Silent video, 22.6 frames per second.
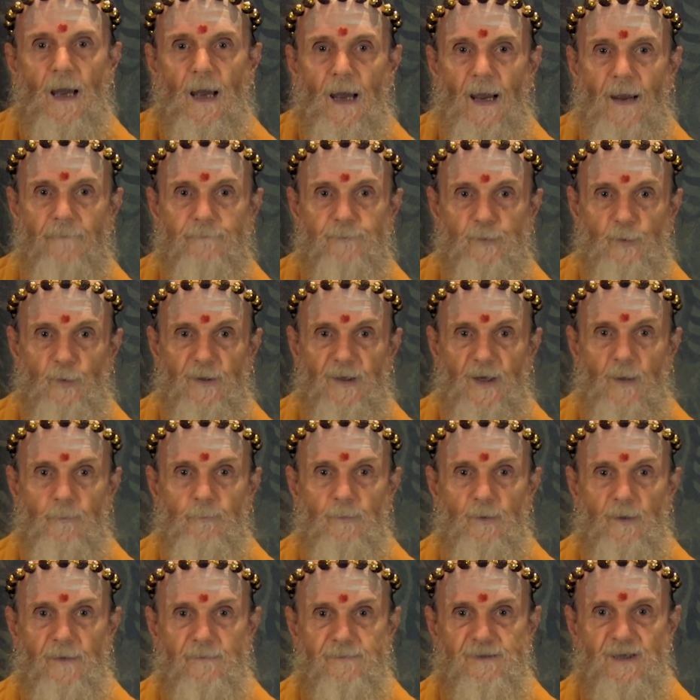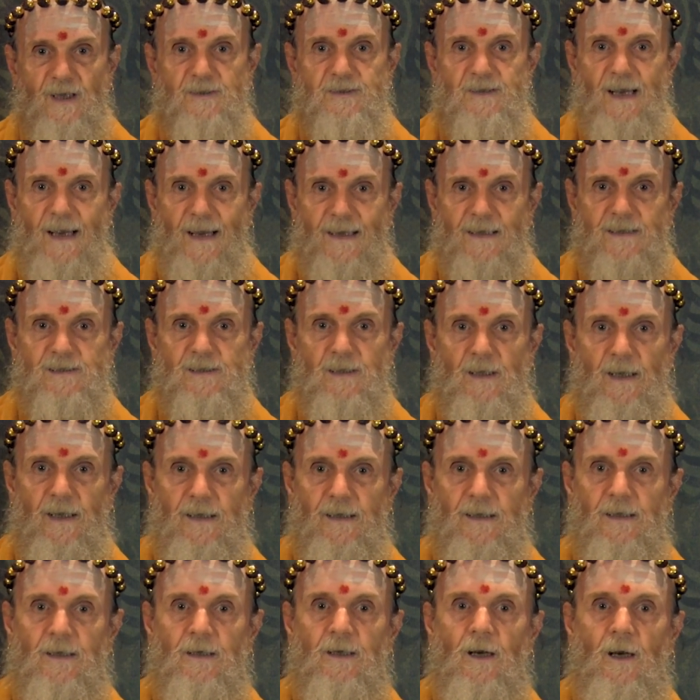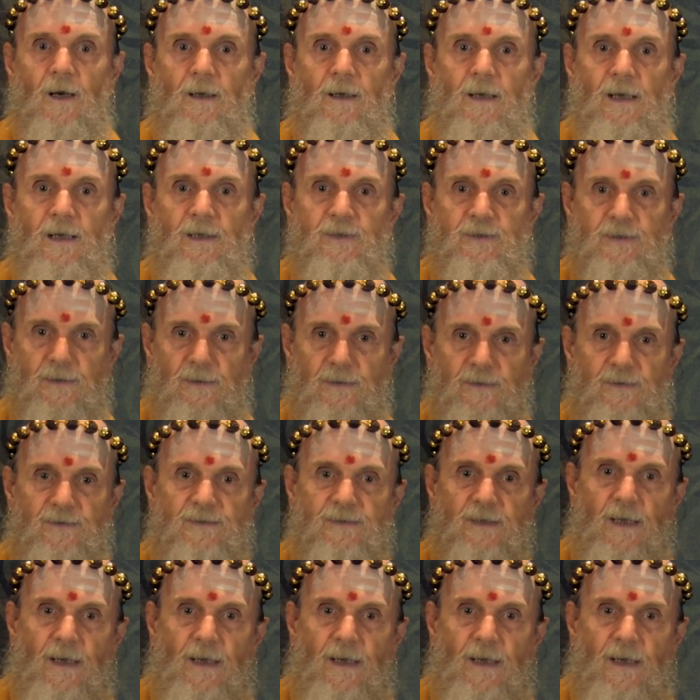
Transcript: After a number of such excellent incarnations,